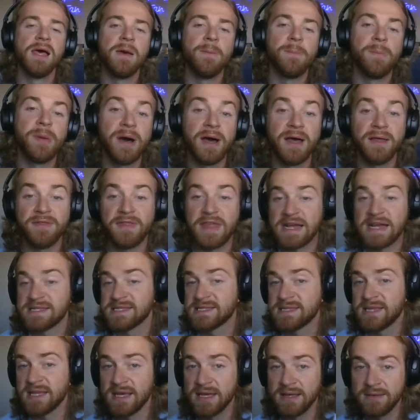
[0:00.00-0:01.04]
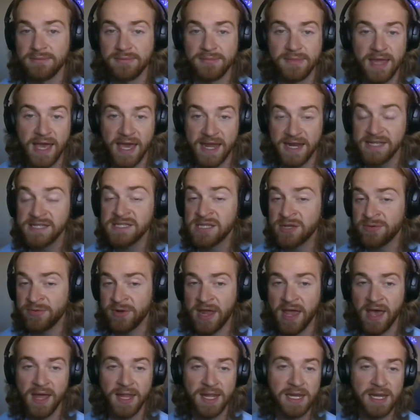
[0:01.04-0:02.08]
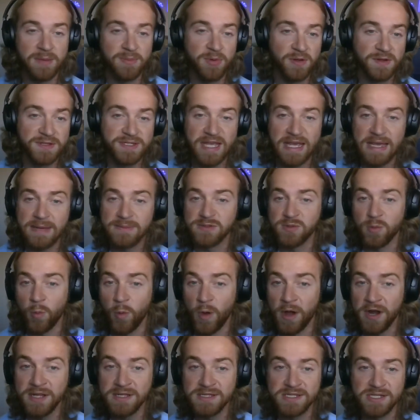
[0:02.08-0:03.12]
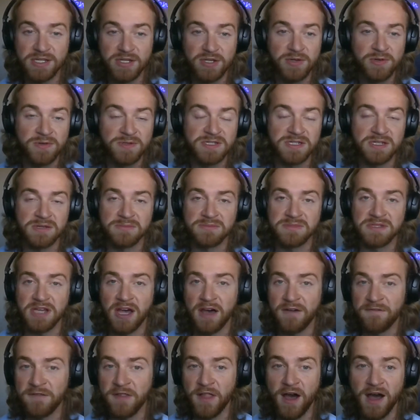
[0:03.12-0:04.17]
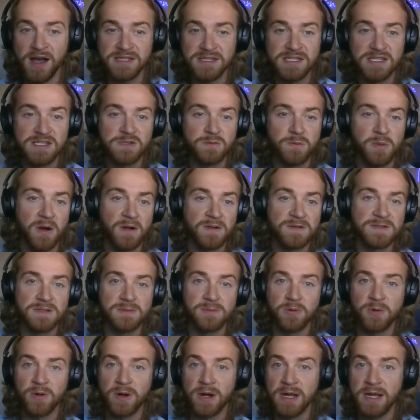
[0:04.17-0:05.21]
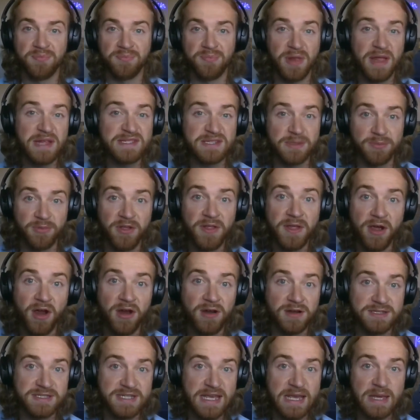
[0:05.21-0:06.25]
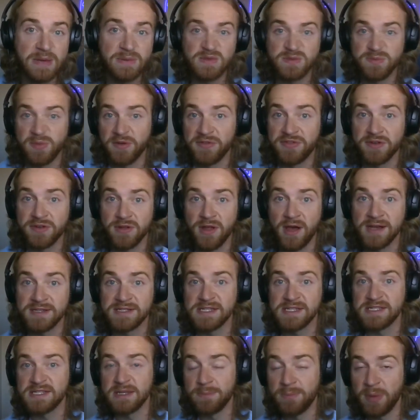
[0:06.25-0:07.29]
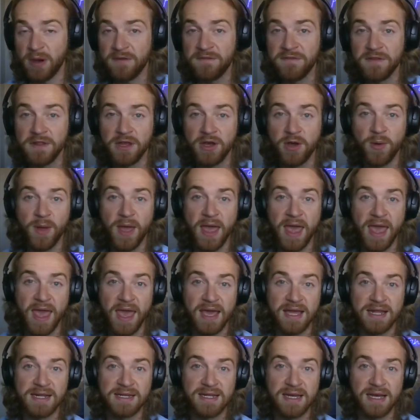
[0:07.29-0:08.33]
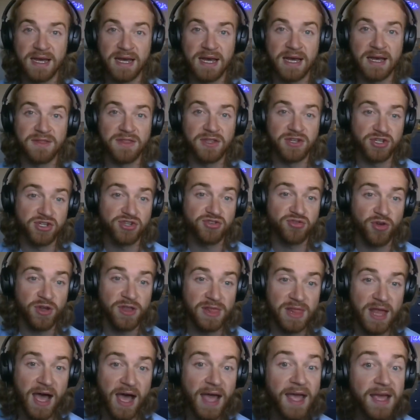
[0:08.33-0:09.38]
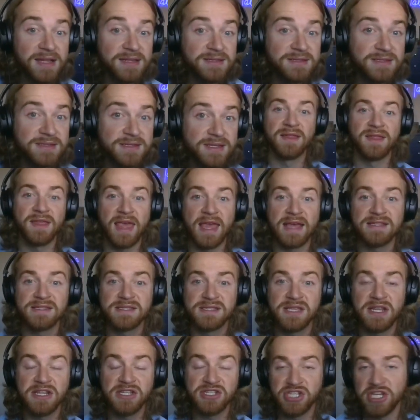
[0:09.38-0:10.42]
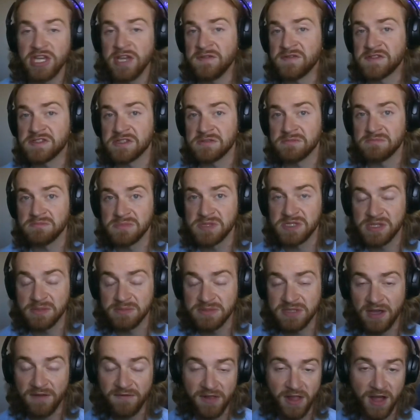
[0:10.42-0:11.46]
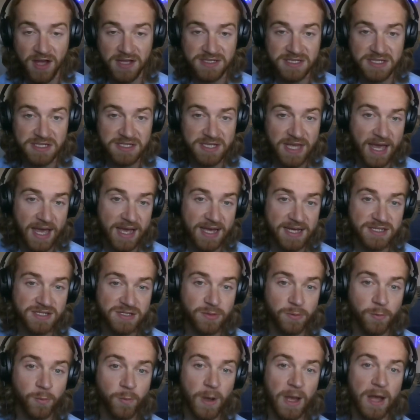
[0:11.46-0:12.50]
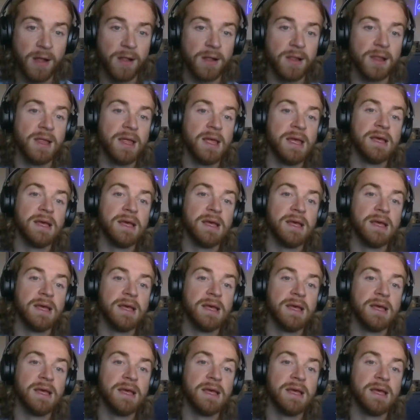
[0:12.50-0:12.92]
But that is the reality. Both teams 1-2, some tough losses. Baltimore played some really hard teams, both their losses to Buffalo and the Detroit Lions. The Kansas City Chiefs, some tough losses as well.